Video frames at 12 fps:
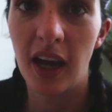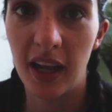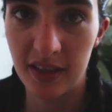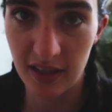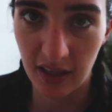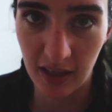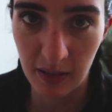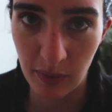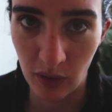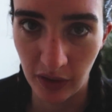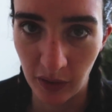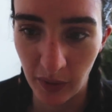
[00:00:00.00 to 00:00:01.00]
an acai
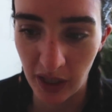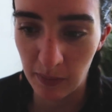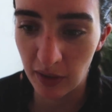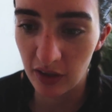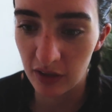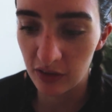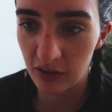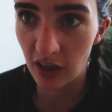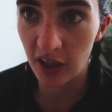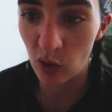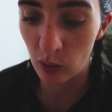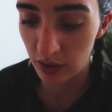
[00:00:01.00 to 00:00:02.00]
roll on the way because
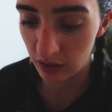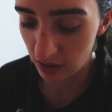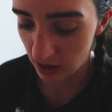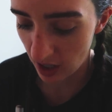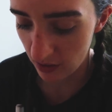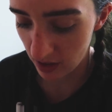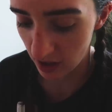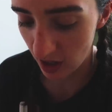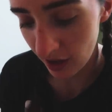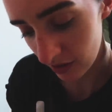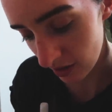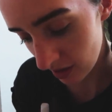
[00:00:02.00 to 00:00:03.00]
I got one at the
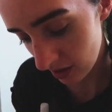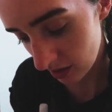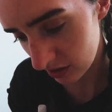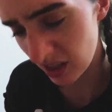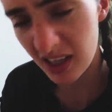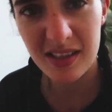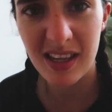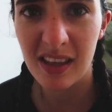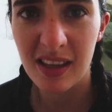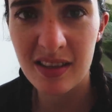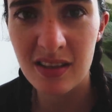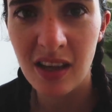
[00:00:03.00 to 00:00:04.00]
other, did I say
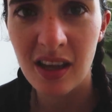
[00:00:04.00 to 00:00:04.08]
this?